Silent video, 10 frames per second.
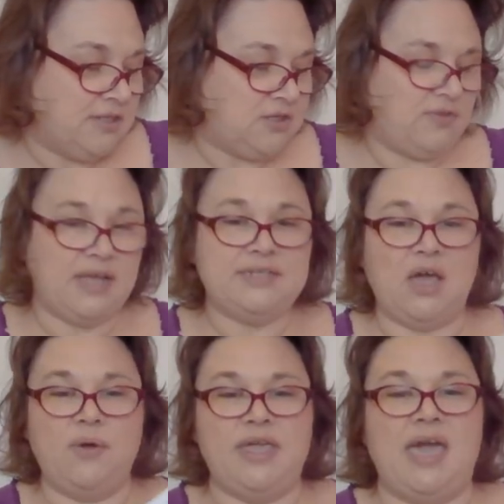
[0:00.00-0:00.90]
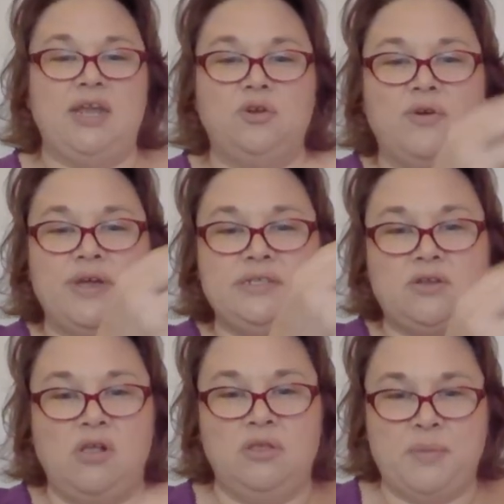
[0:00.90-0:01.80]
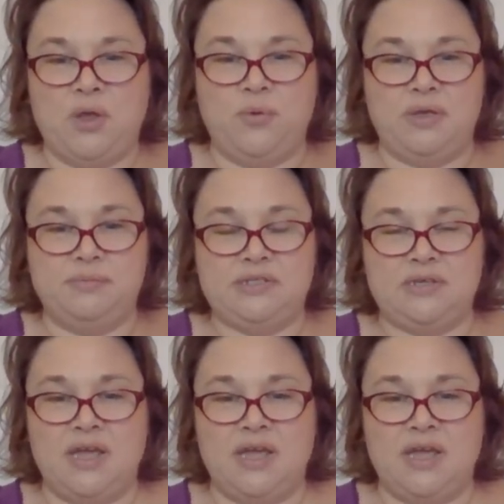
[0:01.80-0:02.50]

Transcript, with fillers: So that's how I categorized all of my whips.